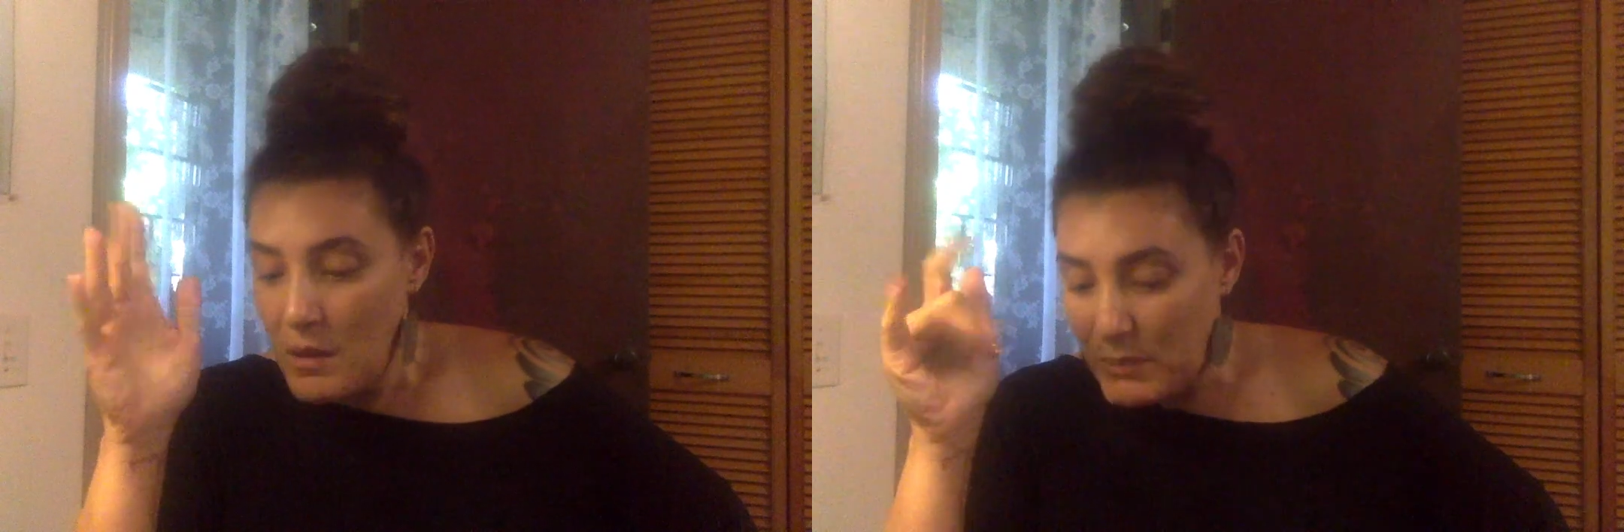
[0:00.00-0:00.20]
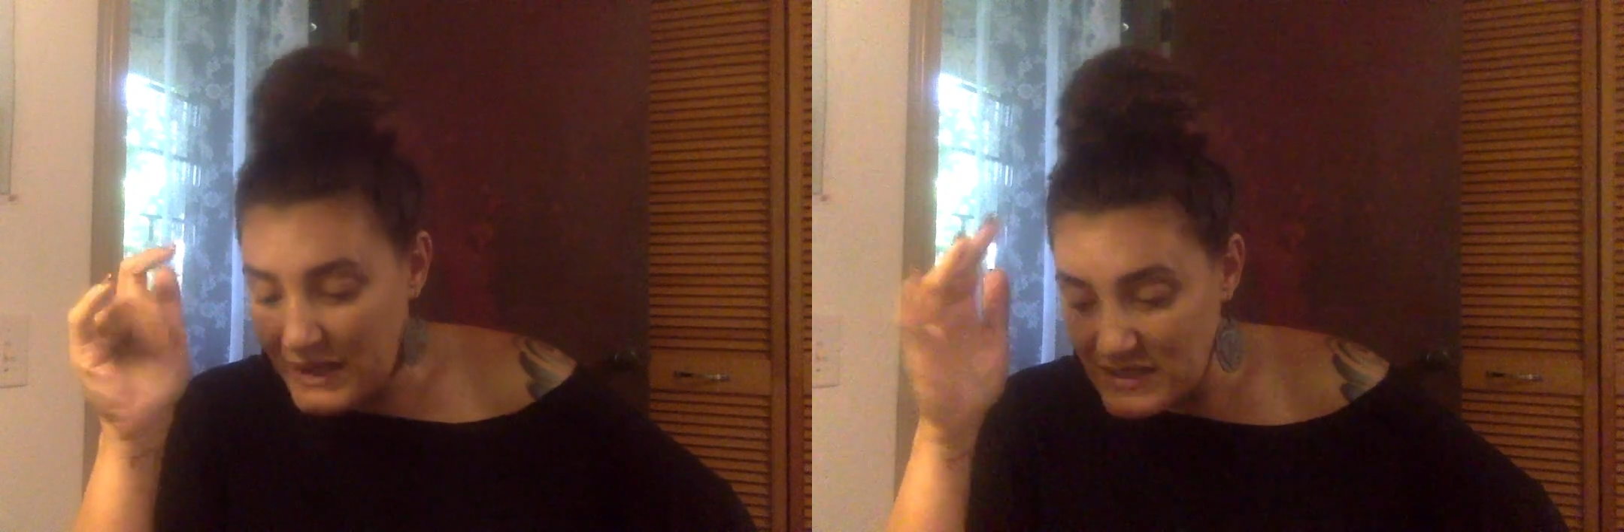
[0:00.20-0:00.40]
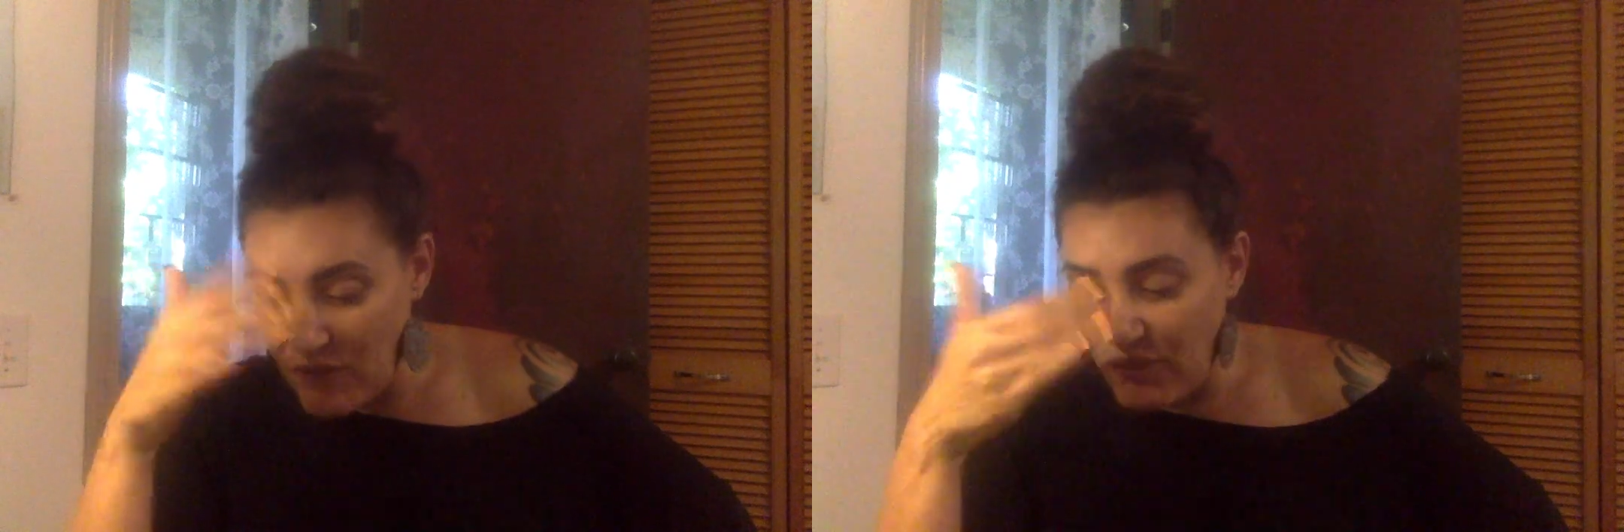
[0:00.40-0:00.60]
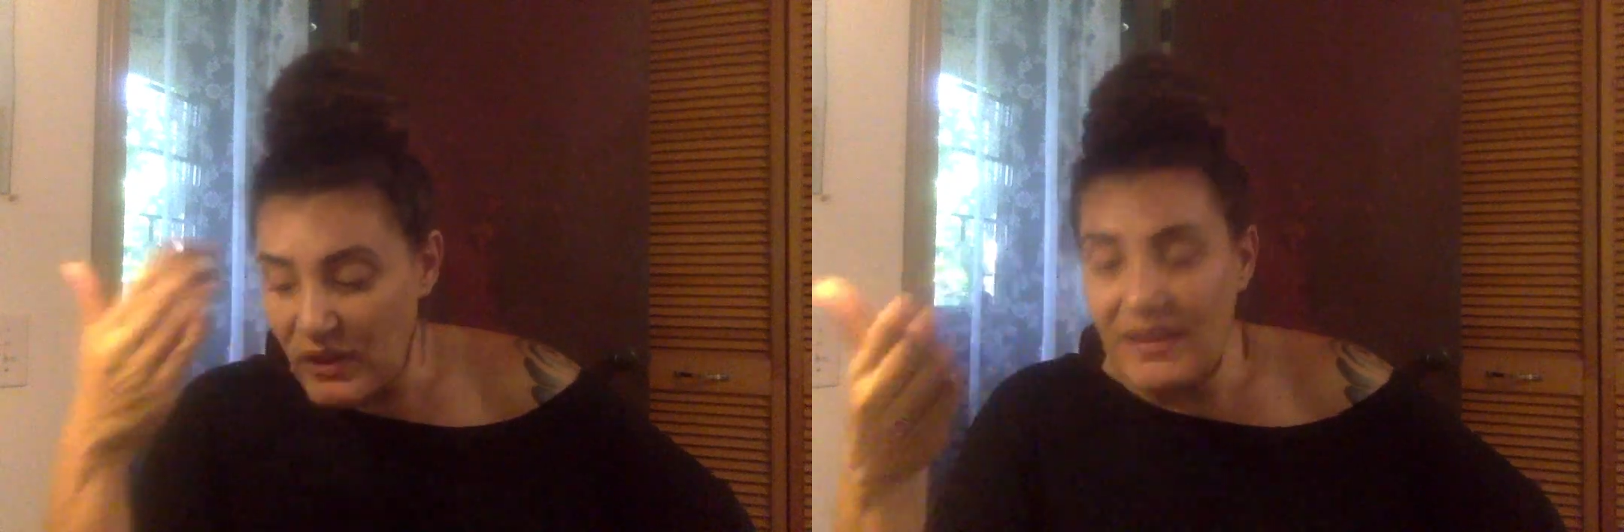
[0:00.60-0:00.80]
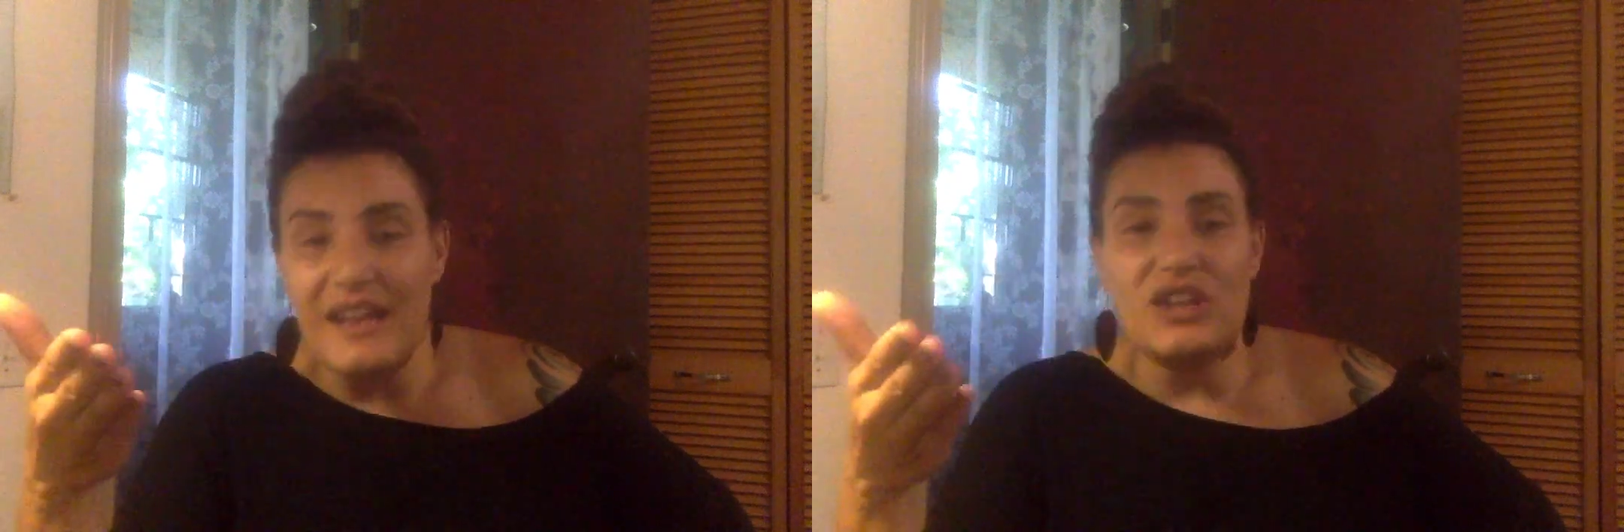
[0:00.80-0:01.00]
Because I
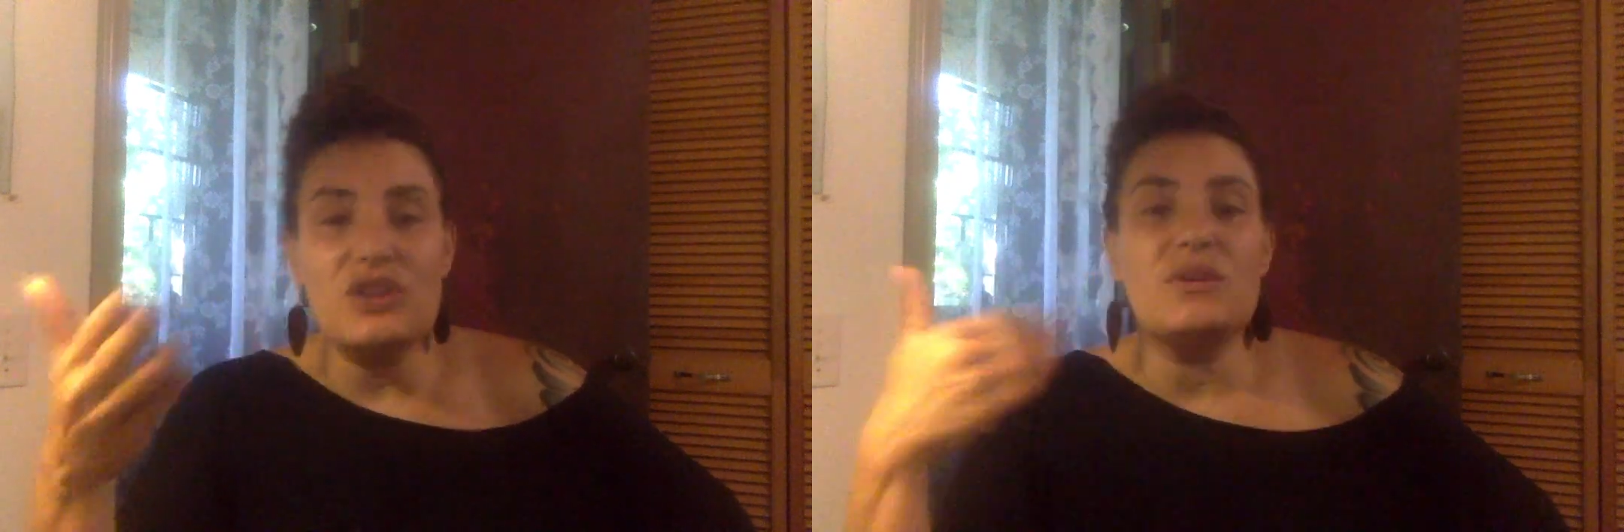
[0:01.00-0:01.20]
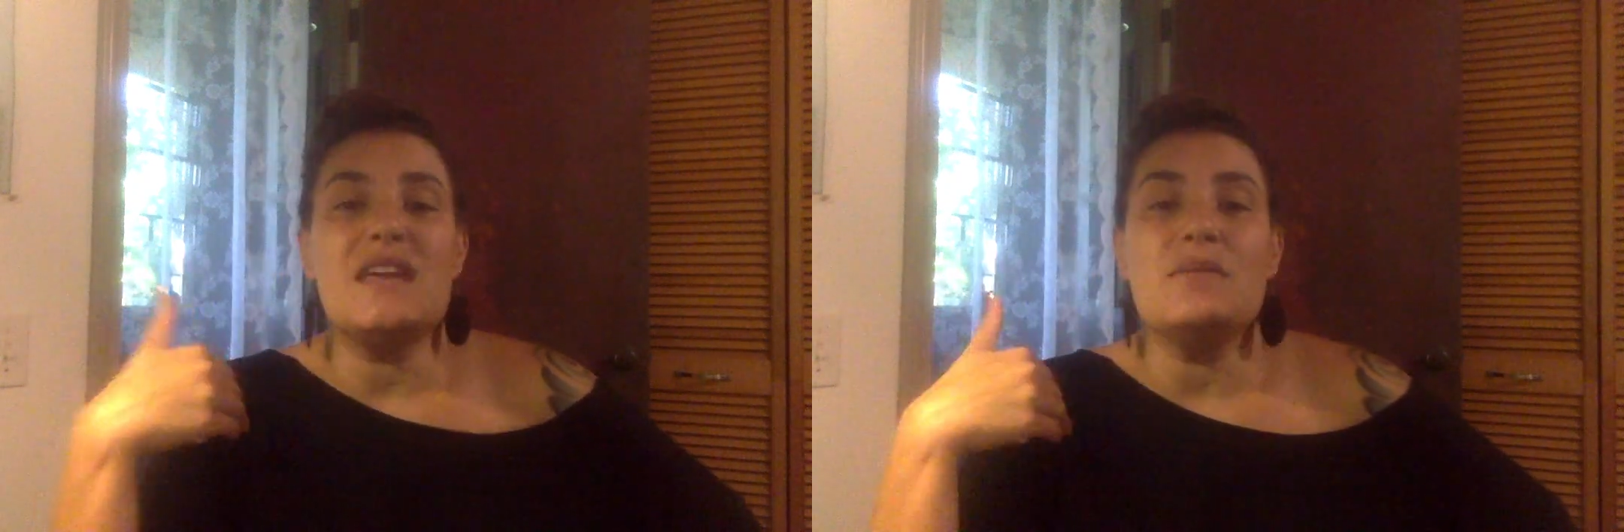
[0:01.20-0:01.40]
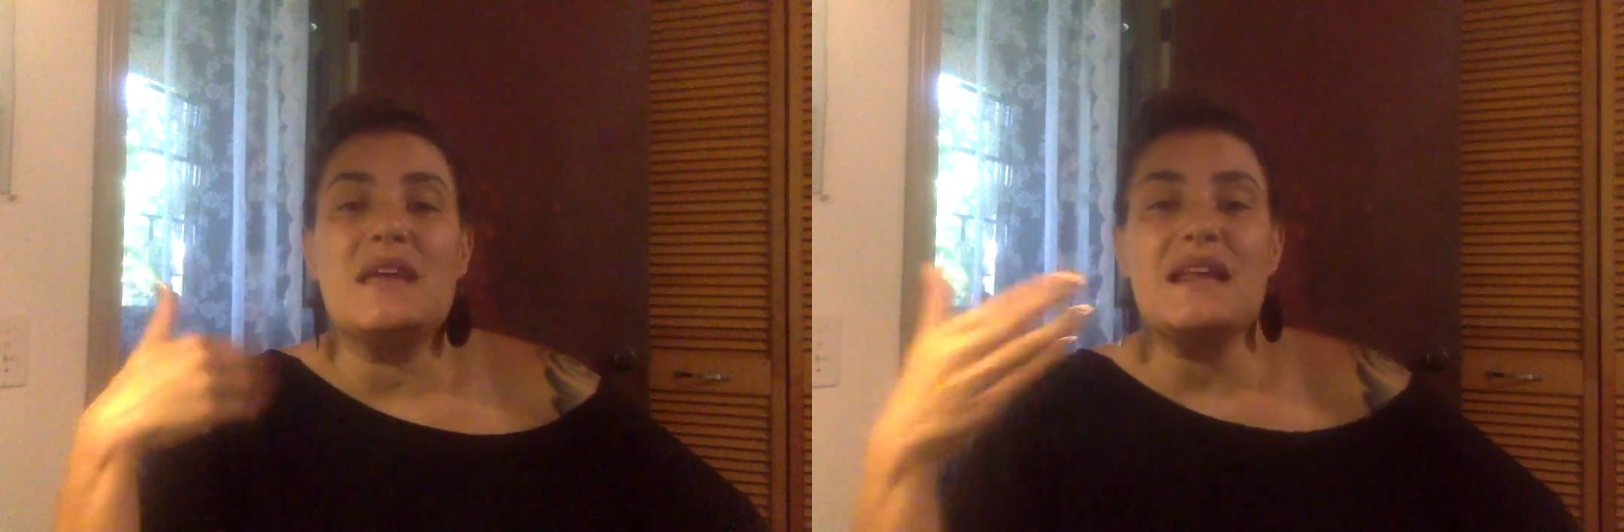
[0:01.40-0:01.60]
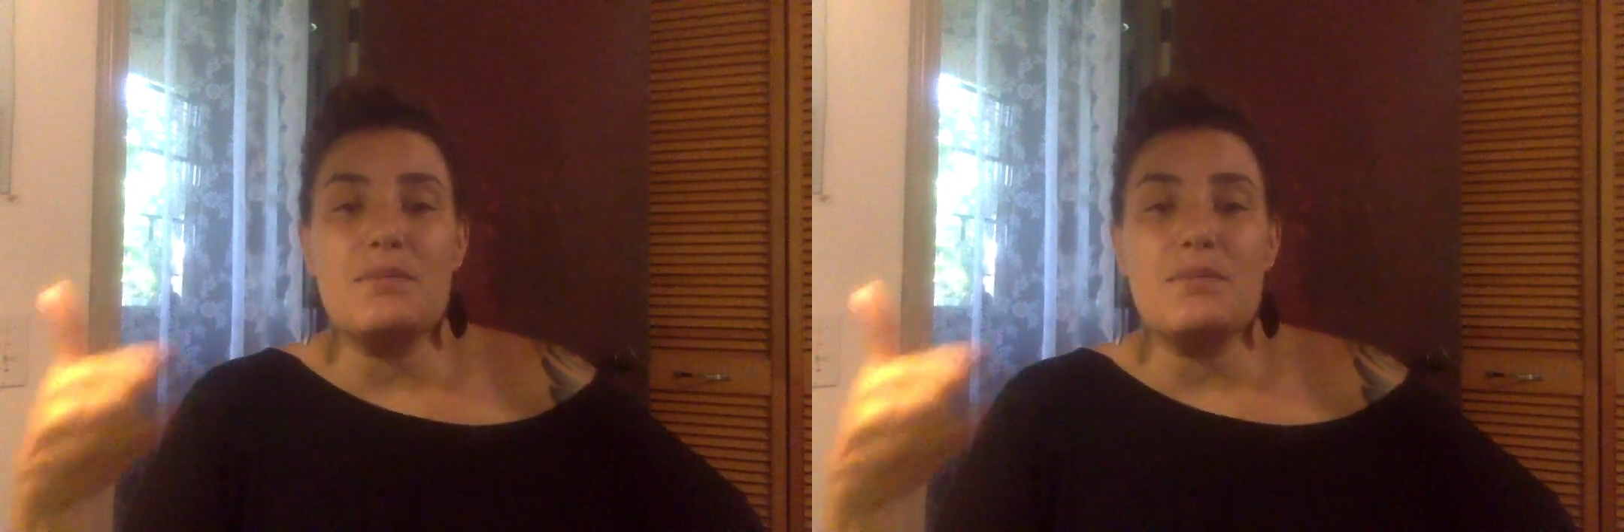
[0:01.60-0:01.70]
feel like you keep getting